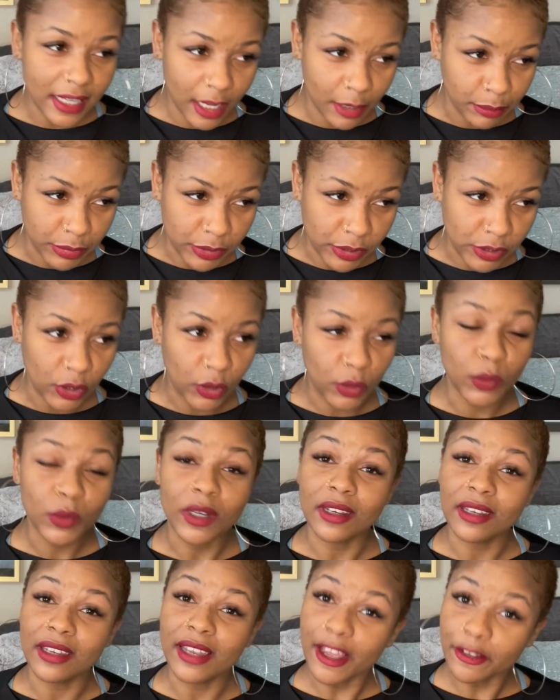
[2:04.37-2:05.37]
episode
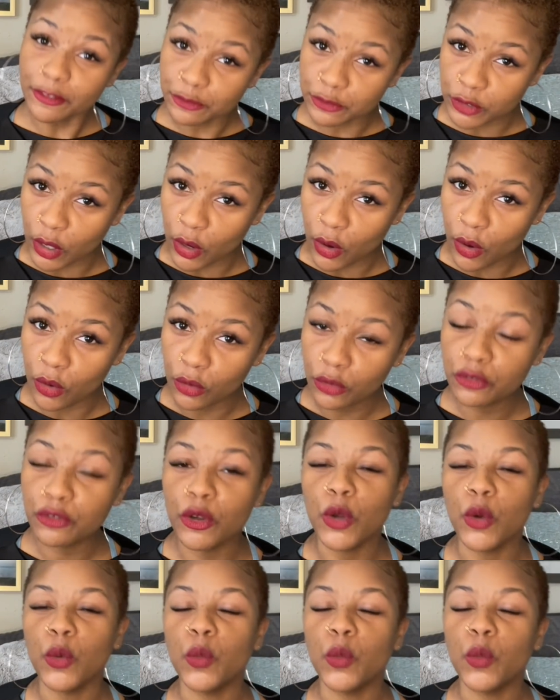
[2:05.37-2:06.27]
left off